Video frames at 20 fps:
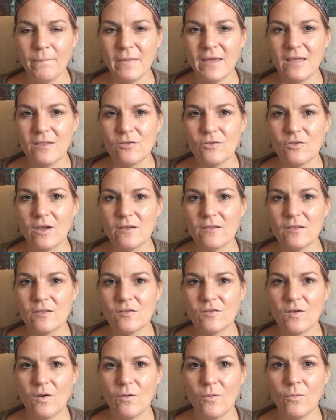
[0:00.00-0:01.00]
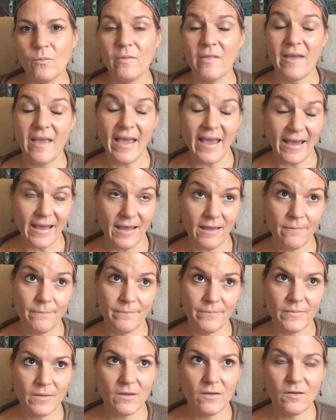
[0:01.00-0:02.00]
He's just so, they
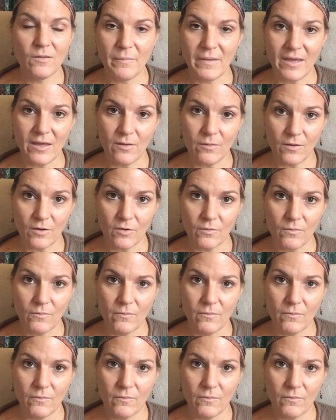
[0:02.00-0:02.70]
could be